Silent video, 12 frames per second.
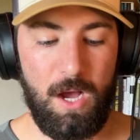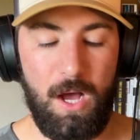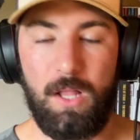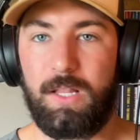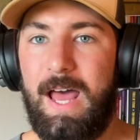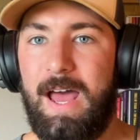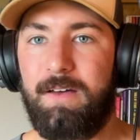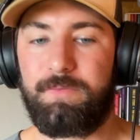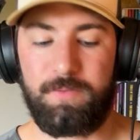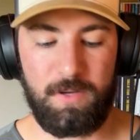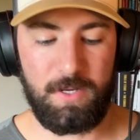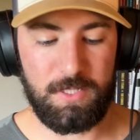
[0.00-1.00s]
A
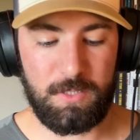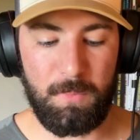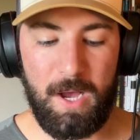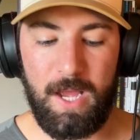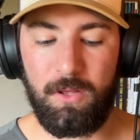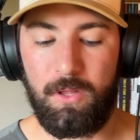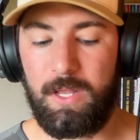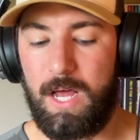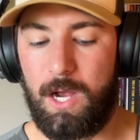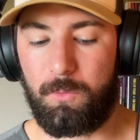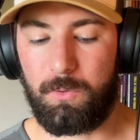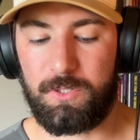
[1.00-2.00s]
laugh, a smile, an
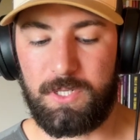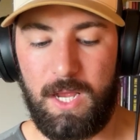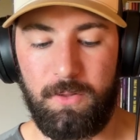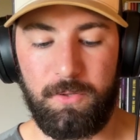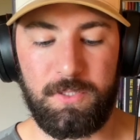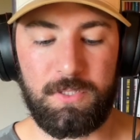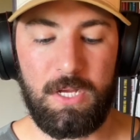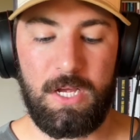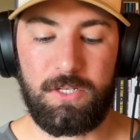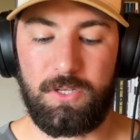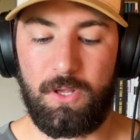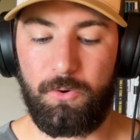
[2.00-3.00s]
awkward silence,
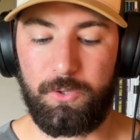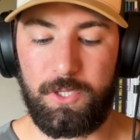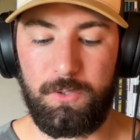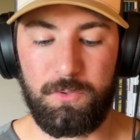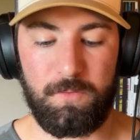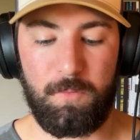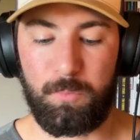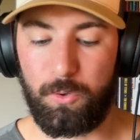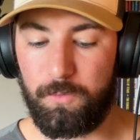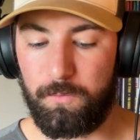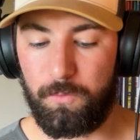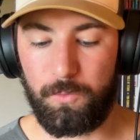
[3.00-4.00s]
subtle cues of approval,